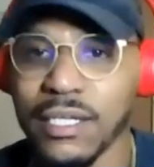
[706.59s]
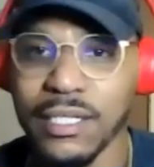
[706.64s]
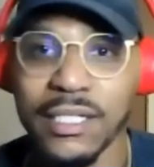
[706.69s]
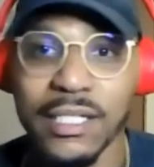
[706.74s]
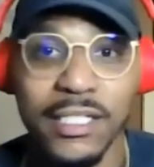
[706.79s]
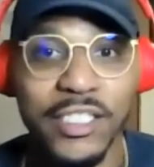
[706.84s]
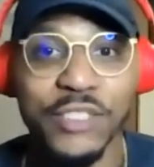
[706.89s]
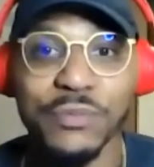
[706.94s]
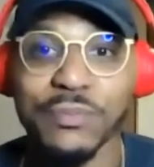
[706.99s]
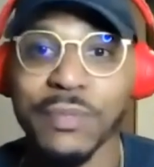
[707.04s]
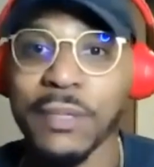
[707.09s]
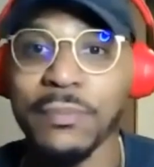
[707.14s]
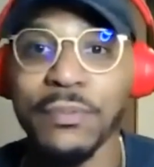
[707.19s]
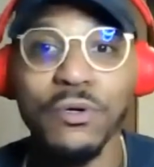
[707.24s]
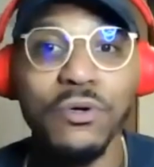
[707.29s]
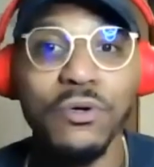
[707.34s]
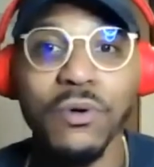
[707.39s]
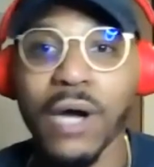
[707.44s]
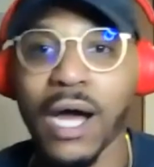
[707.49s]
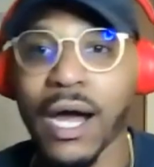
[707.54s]
that these
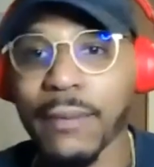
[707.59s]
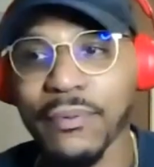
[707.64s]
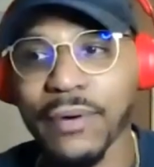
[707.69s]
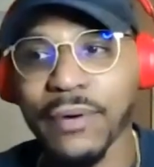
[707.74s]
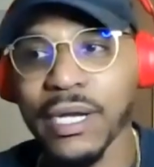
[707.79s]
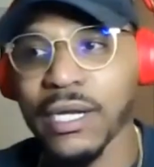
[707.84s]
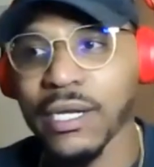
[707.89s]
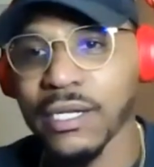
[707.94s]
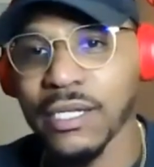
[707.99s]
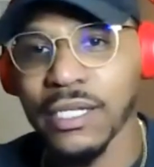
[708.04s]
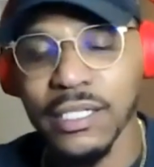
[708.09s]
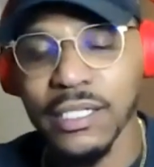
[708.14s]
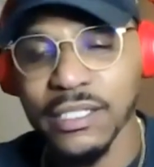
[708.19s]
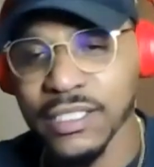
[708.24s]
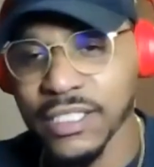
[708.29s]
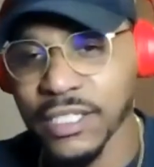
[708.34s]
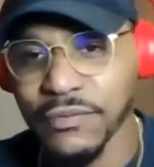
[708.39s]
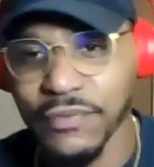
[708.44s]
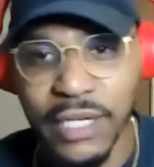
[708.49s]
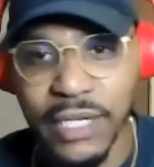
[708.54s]
people who operated in
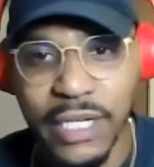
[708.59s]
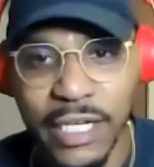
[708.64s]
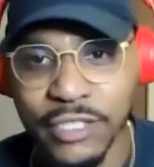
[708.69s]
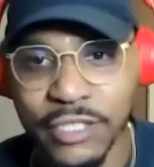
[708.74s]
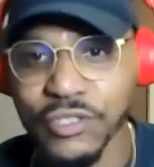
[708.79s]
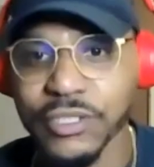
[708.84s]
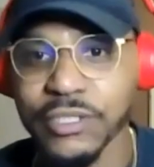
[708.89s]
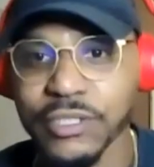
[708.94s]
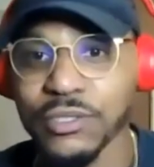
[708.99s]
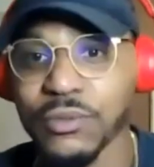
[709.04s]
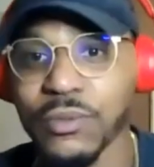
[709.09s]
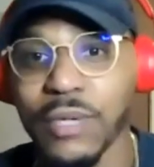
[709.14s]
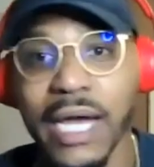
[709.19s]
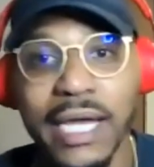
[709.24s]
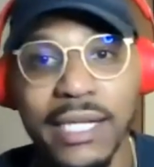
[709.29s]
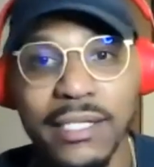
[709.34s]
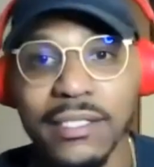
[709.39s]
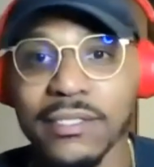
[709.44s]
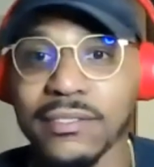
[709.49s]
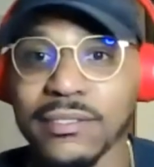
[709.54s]
these different countries who
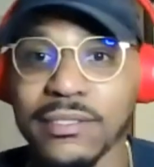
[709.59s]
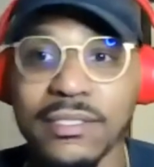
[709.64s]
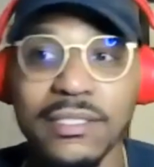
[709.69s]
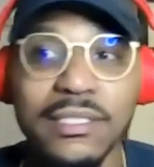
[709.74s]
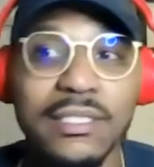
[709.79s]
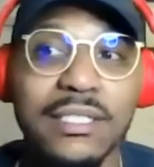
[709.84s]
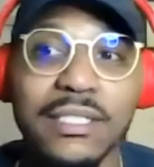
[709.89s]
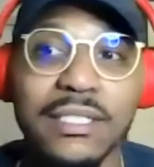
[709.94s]
had these